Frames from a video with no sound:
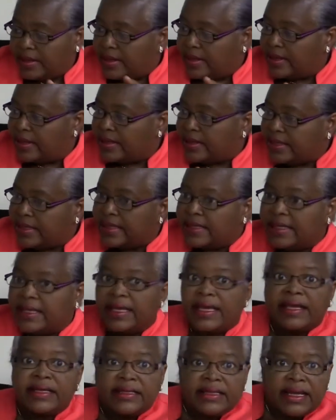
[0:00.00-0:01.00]
the
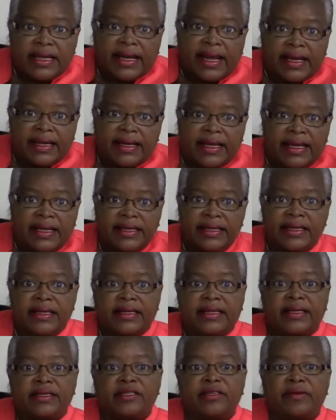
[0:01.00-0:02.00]
data that they
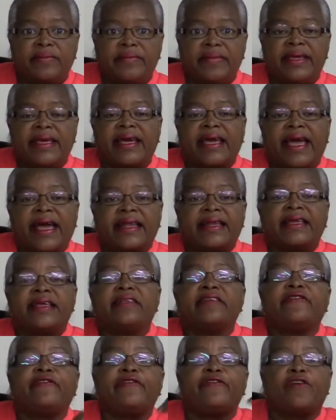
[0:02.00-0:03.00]
needed to make an
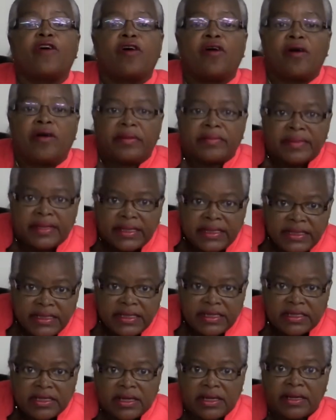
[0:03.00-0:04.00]
informed
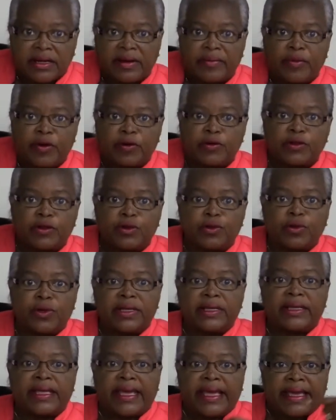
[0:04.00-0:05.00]
decision about
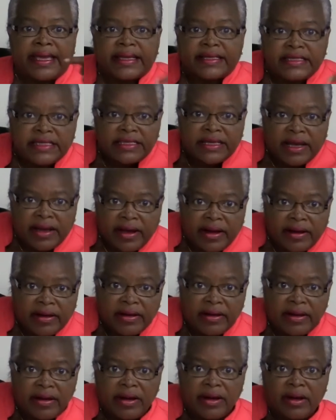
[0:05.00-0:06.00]
doing HR
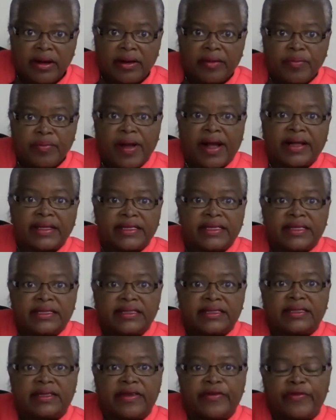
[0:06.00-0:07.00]

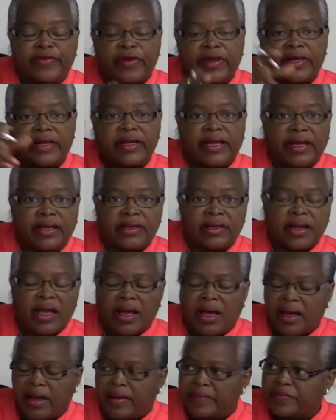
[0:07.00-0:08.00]
practice differently.
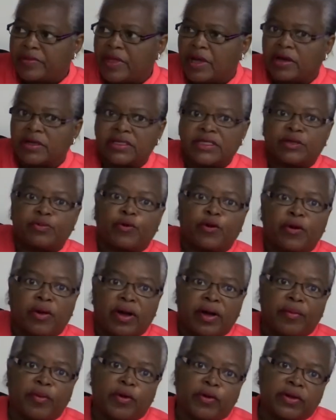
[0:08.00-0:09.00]
And Doc spoke
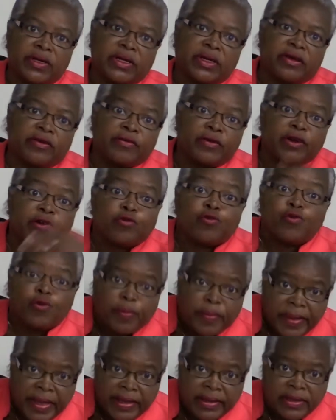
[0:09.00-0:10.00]
about their
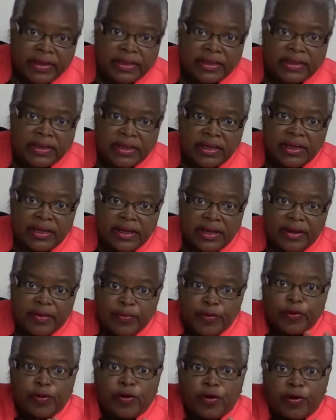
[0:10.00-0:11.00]
recruitment
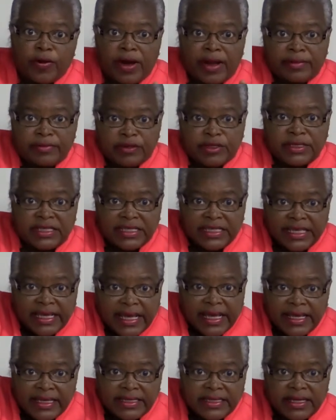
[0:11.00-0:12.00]
program
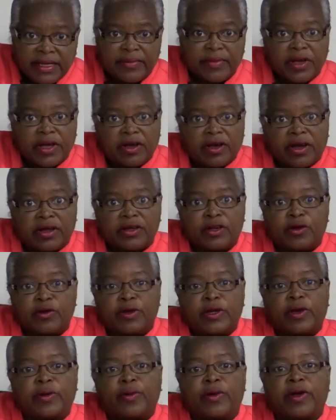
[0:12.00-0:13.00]
changing because now
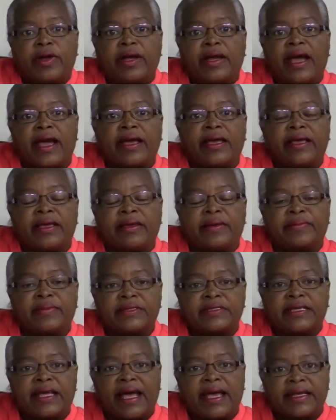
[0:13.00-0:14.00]
they were
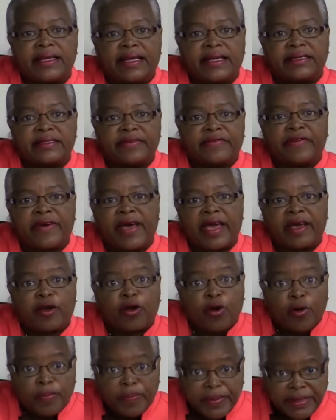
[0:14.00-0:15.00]
able to identify
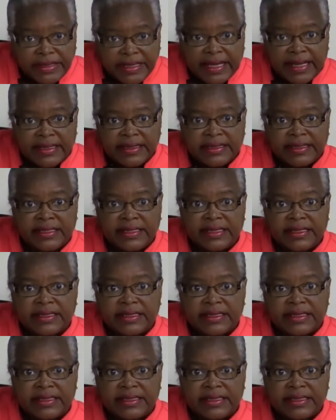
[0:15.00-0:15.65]
competencies